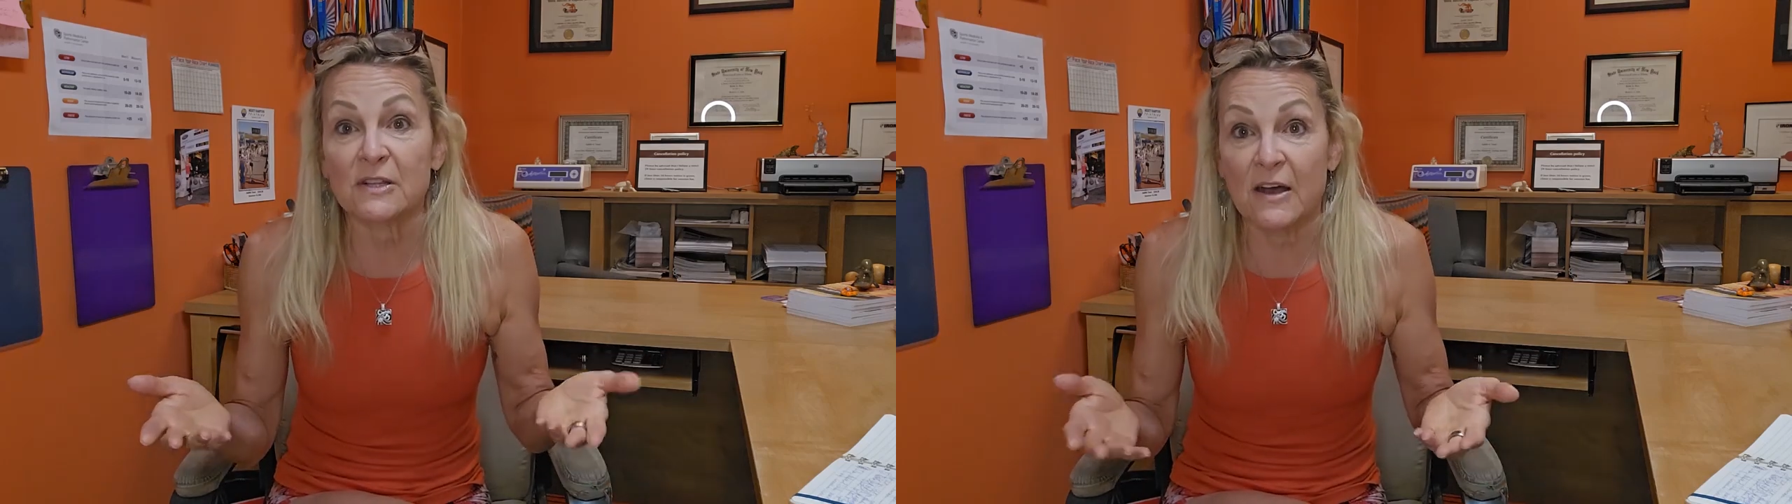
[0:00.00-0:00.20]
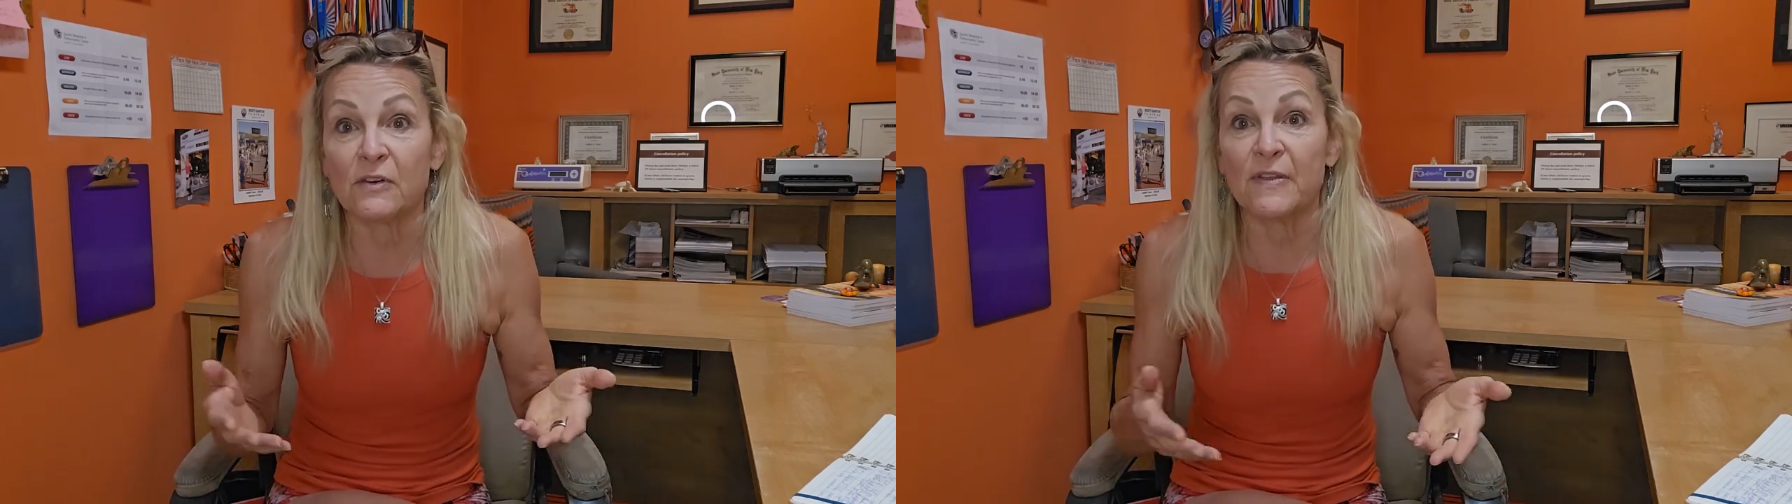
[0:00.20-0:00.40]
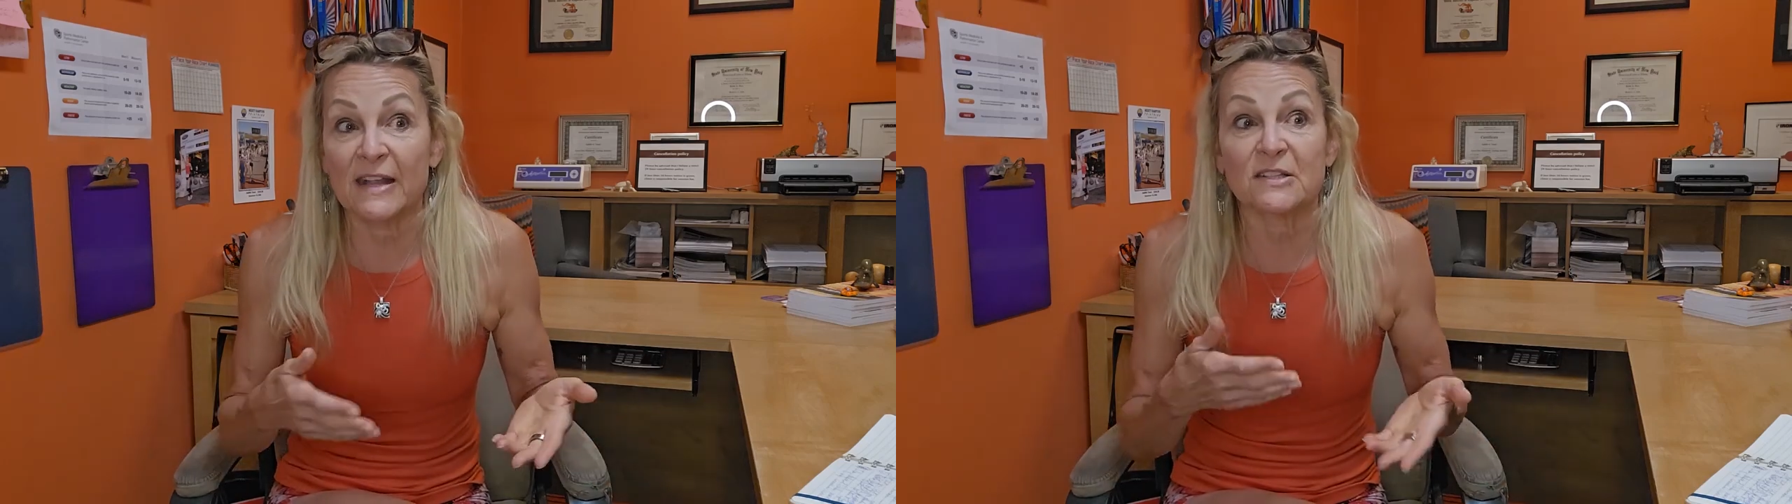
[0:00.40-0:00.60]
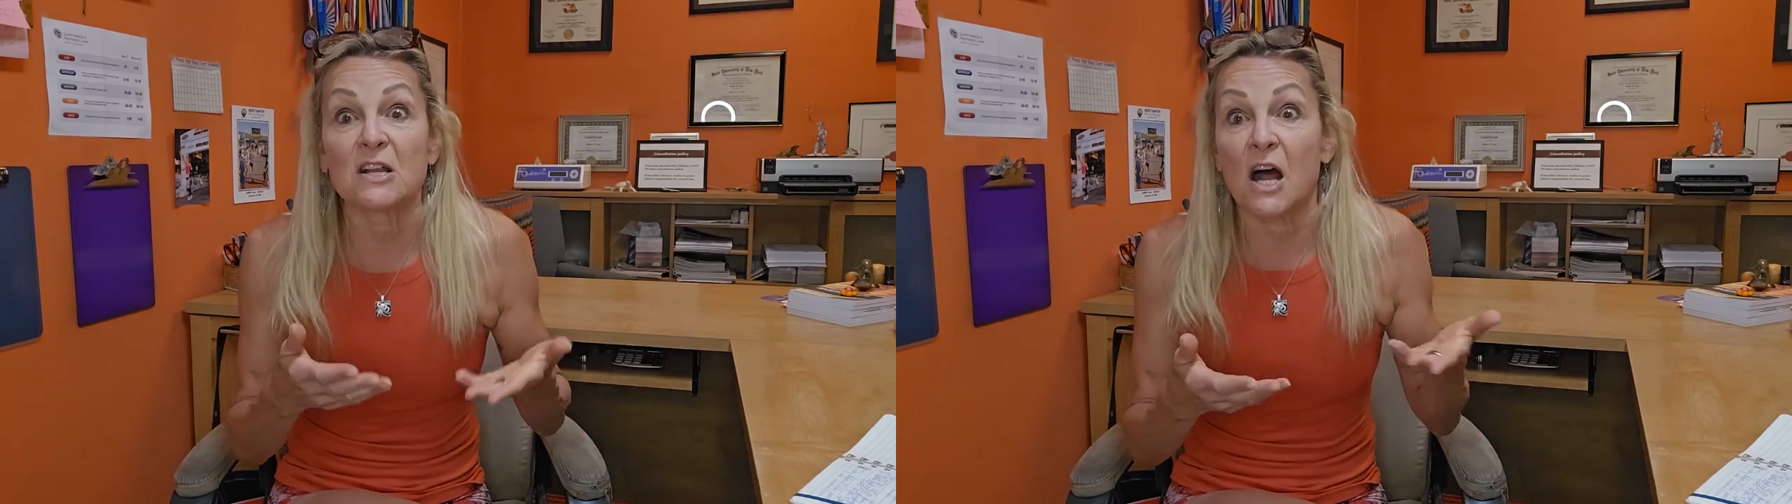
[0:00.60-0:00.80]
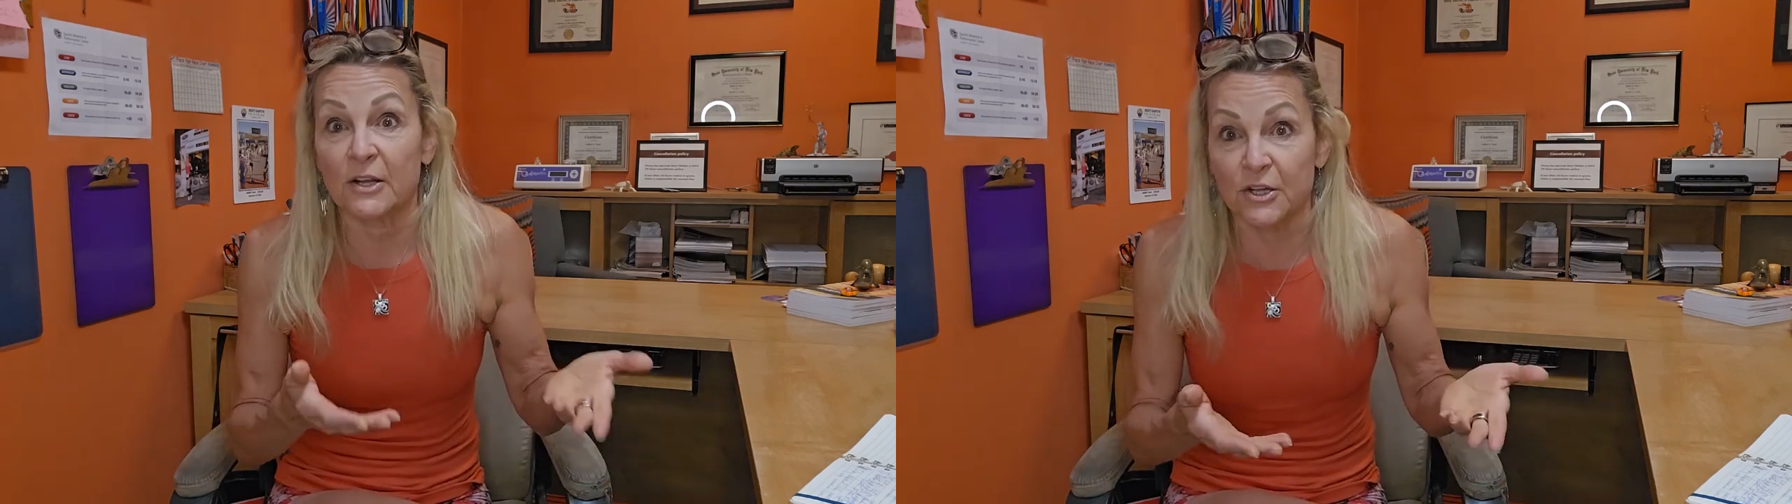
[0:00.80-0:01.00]
level that's
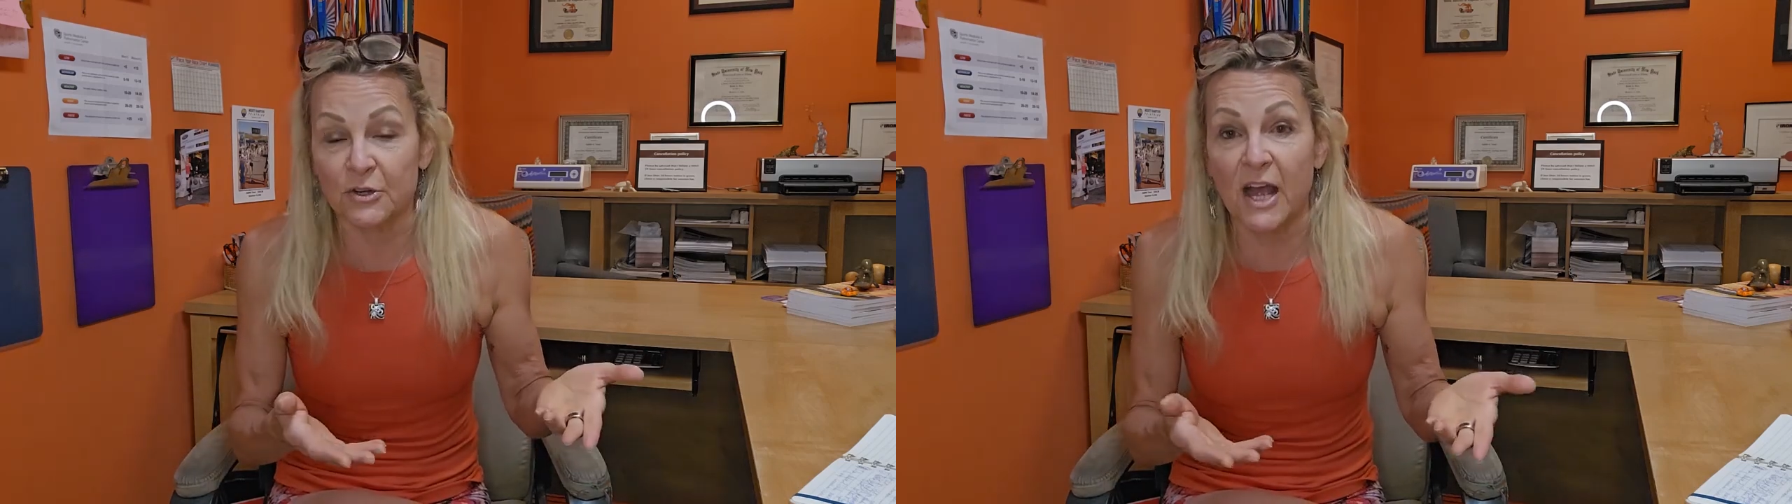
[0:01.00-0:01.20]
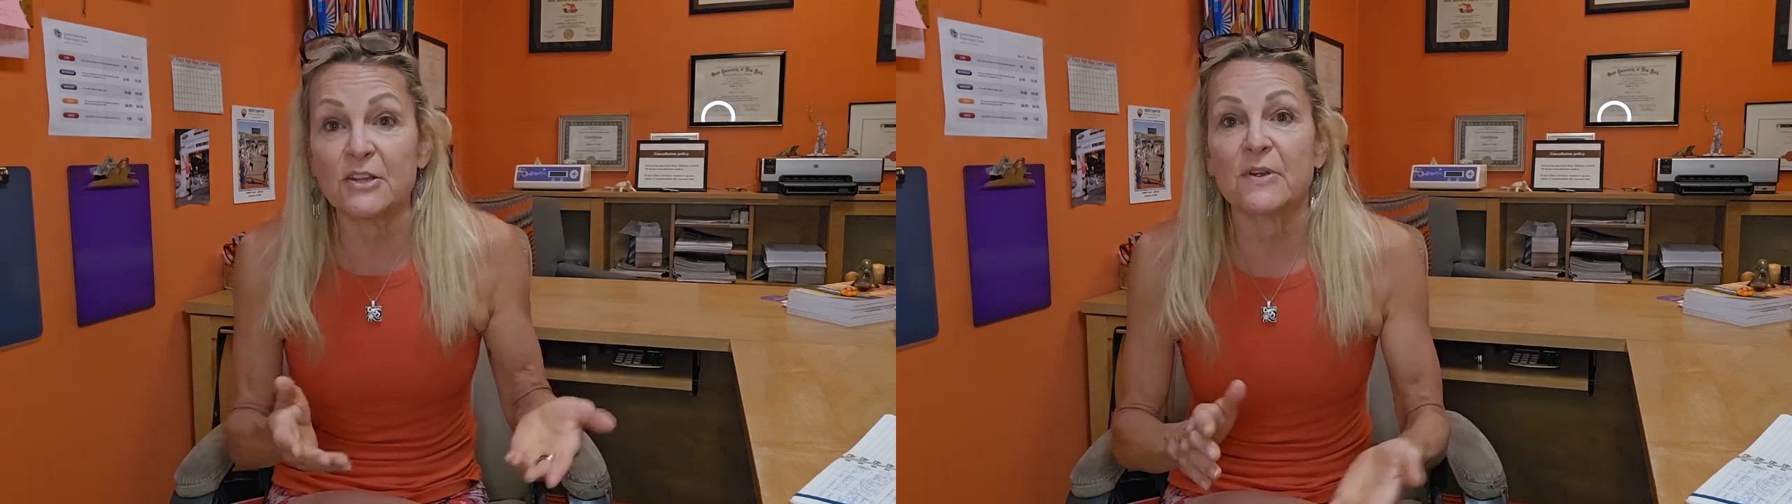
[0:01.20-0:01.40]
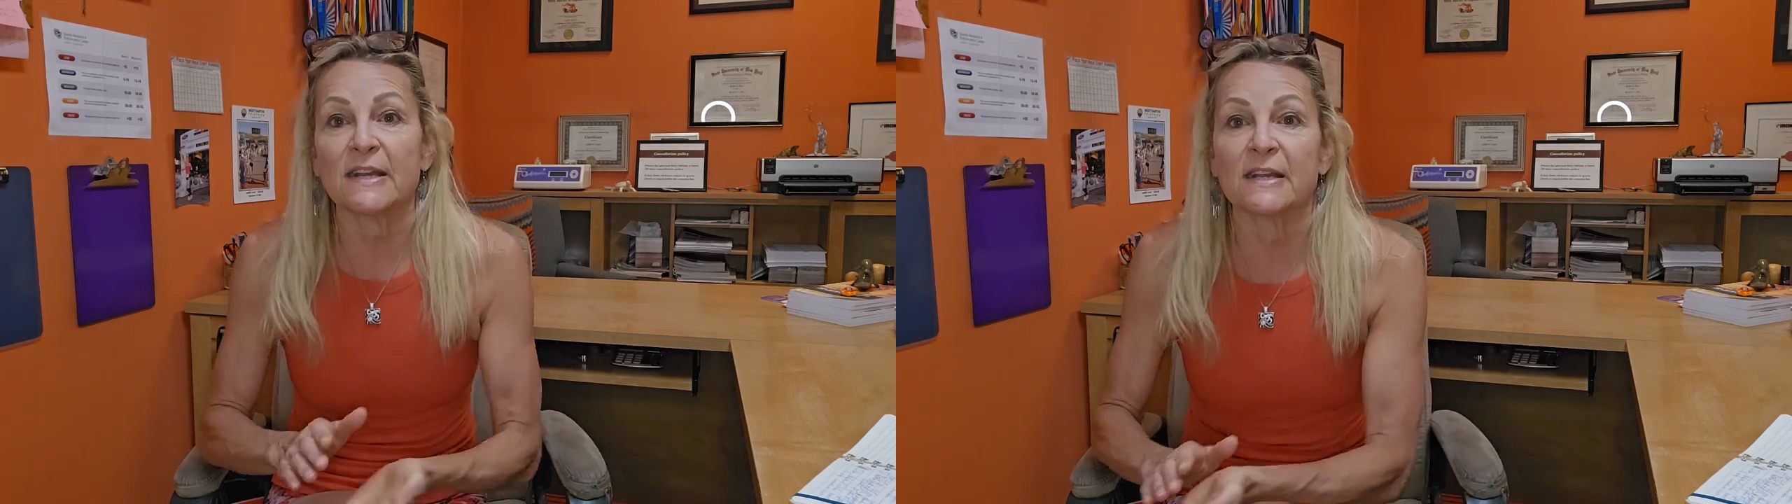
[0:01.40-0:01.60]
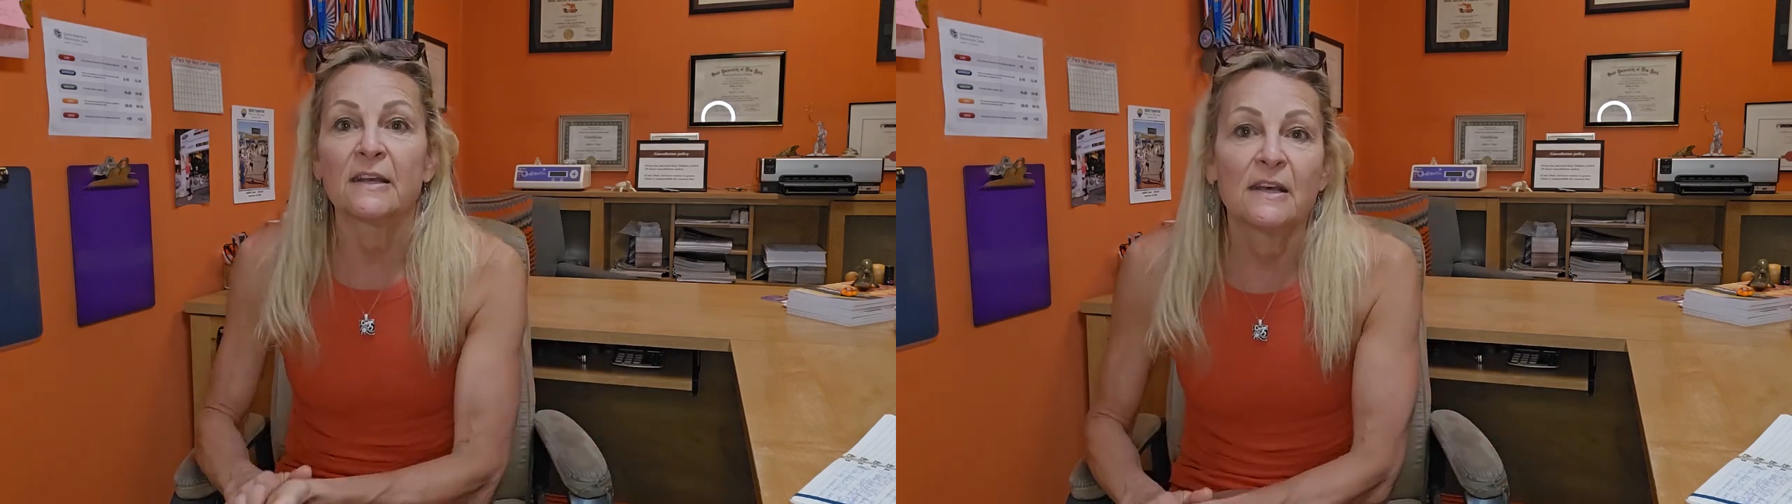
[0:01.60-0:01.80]
not underhydrated